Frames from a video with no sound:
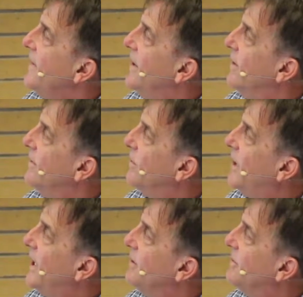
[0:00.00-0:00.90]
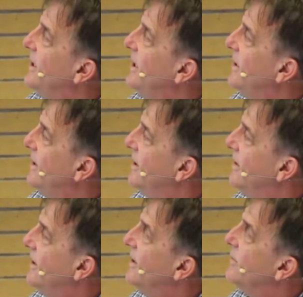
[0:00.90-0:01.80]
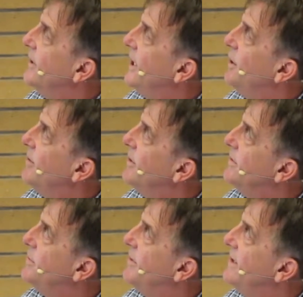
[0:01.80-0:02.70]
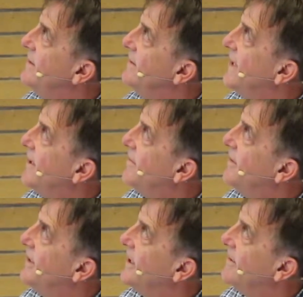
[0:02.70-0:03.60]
Here's a wild wheat. Here it is. We named a new species after it.